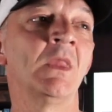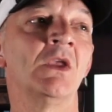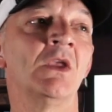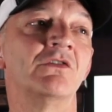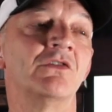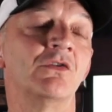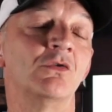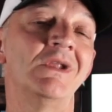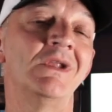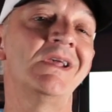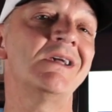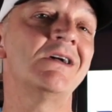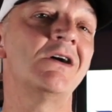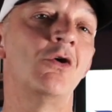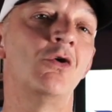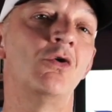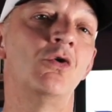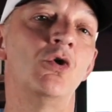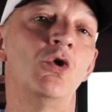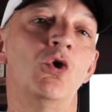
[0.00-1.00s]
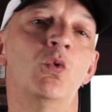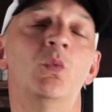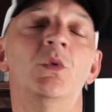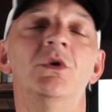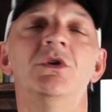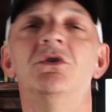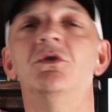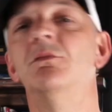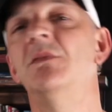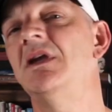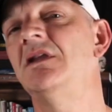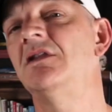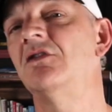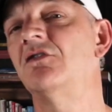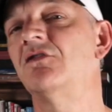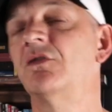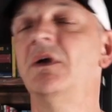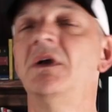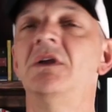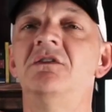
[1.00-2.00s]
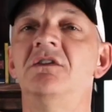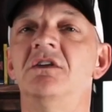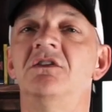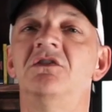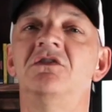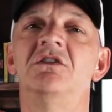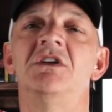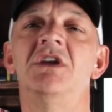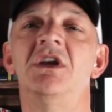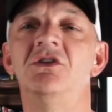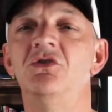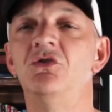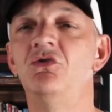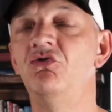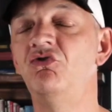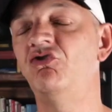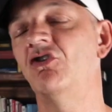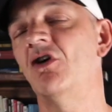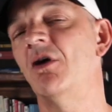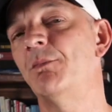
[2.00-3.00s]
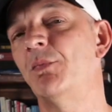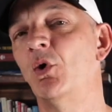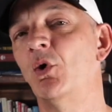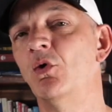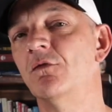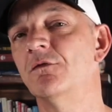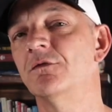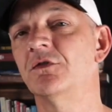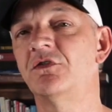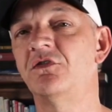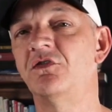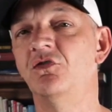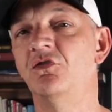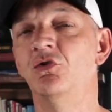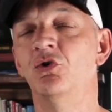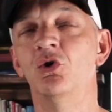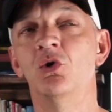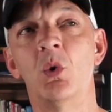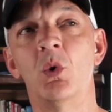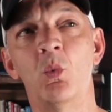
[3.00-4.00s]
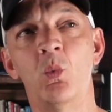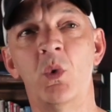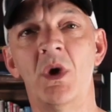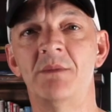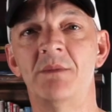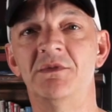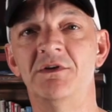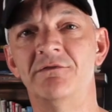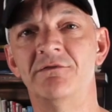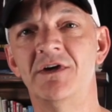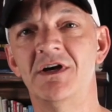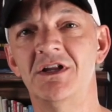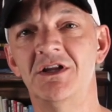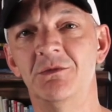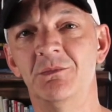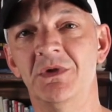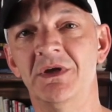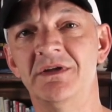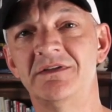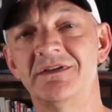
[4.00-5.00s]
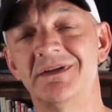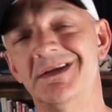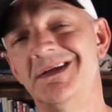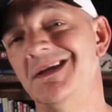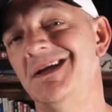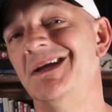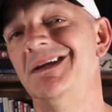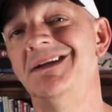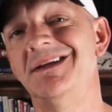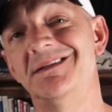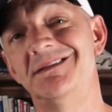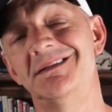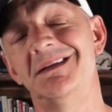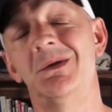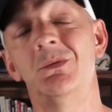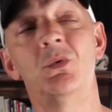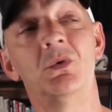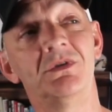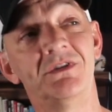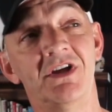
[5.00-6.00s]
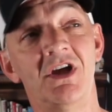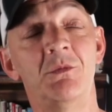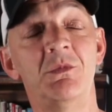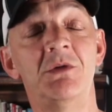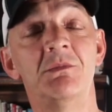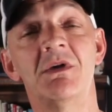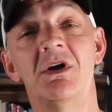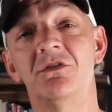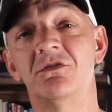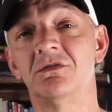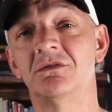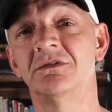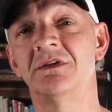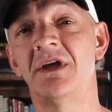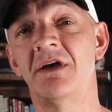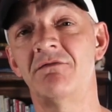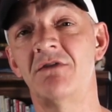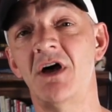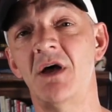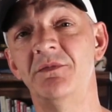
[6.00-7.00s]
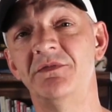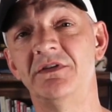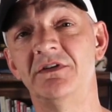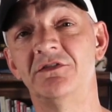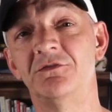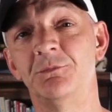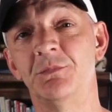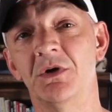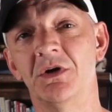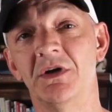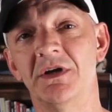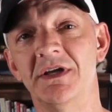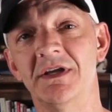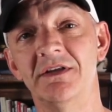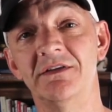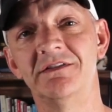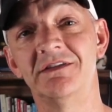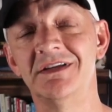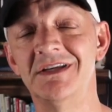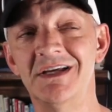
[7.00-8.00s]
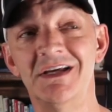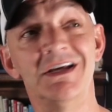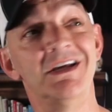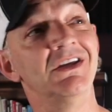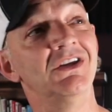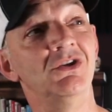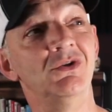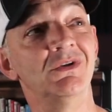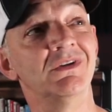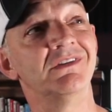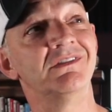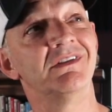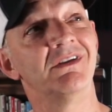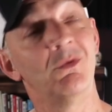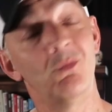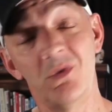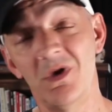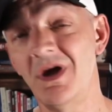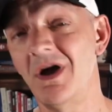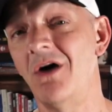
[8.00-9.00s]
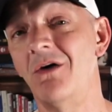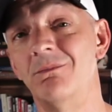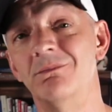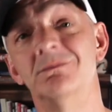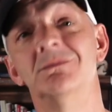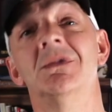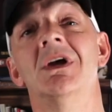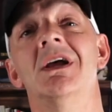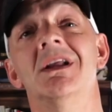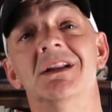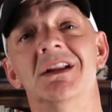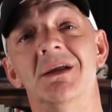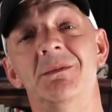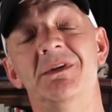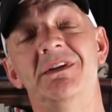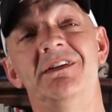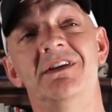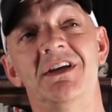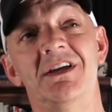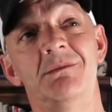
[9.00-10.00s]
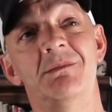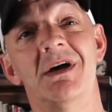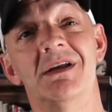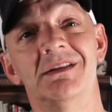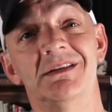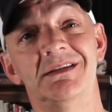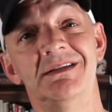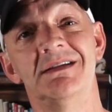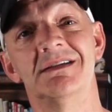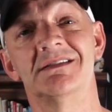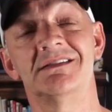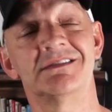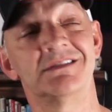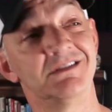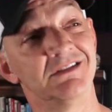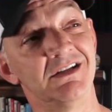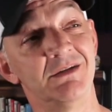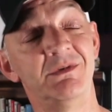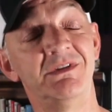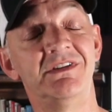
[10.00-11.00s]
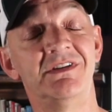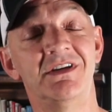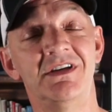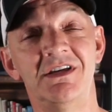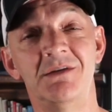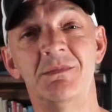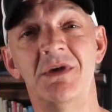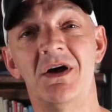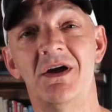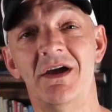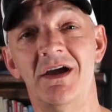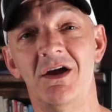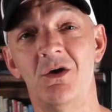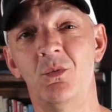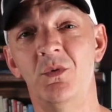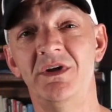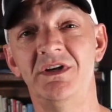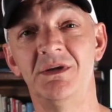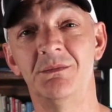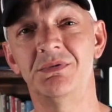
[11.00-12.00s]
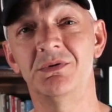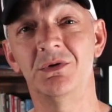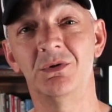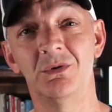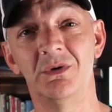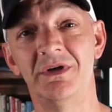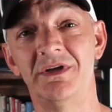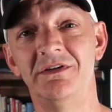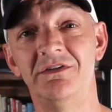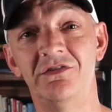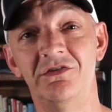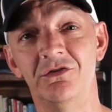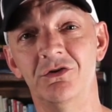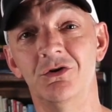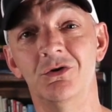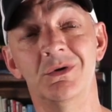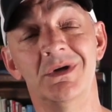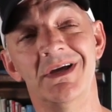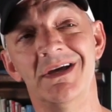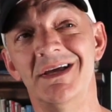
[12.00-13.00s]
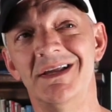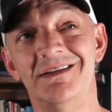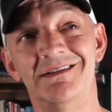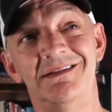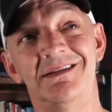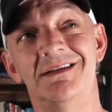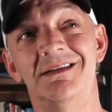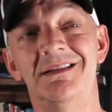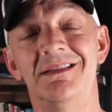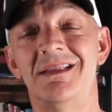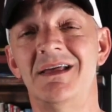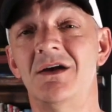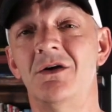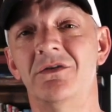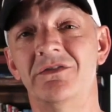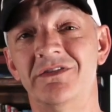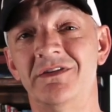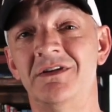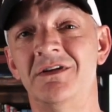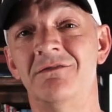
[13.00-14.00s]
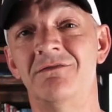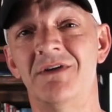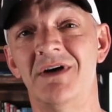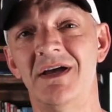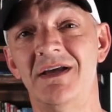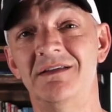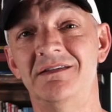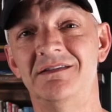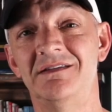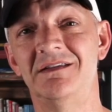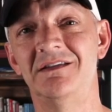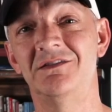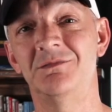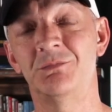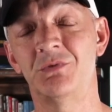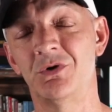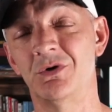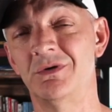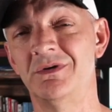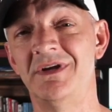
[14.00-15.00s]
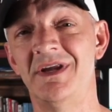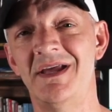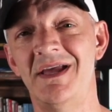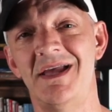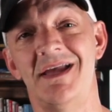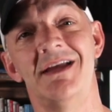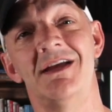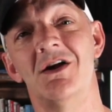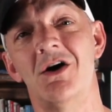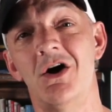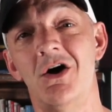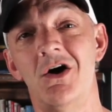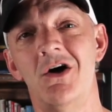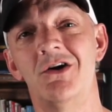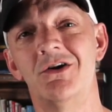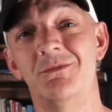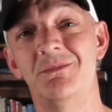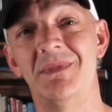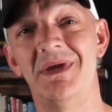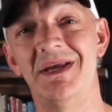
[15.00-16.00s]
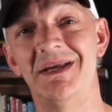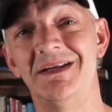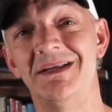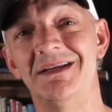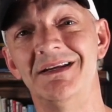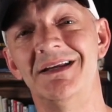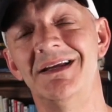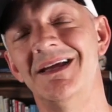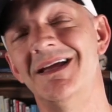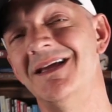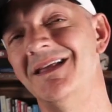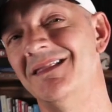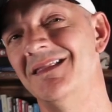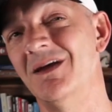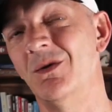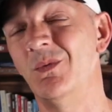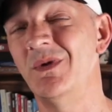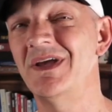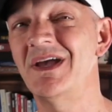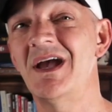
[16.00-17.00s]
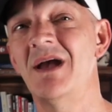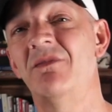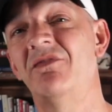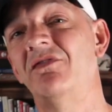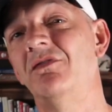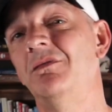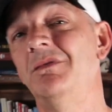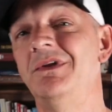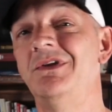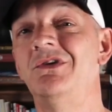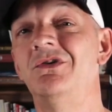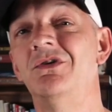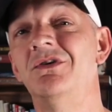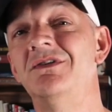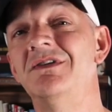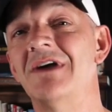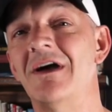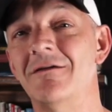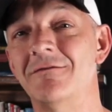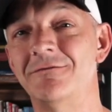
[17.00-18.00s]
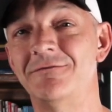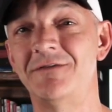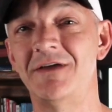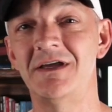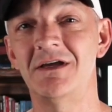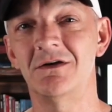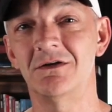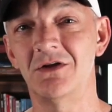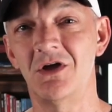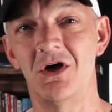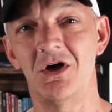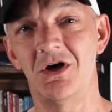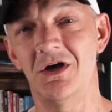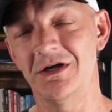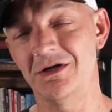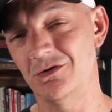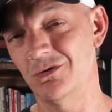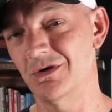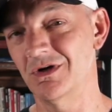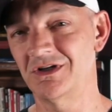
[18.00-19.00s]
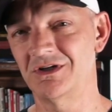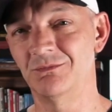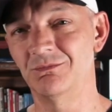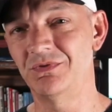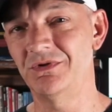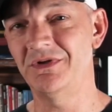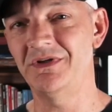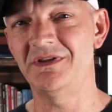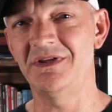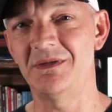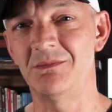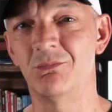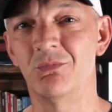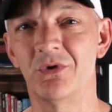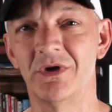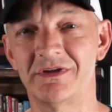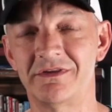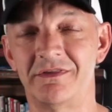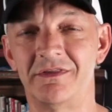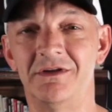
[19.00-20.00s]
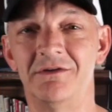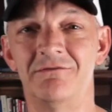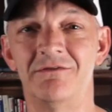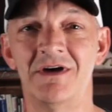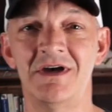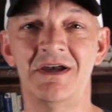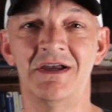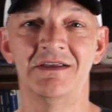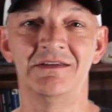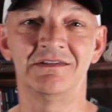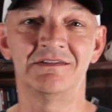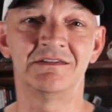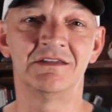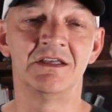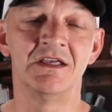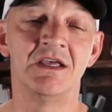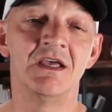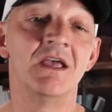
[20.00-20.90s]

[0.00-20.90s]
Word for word: So now, when you make the transition and you jump over to web development, and they say, Well, tell me about your DevOps experience, you can say, Well, let me tell you about this. Let me tell you about how we deployed to 10,000 devices per day automated that we absolutely could not fail on or it completely bricked the device.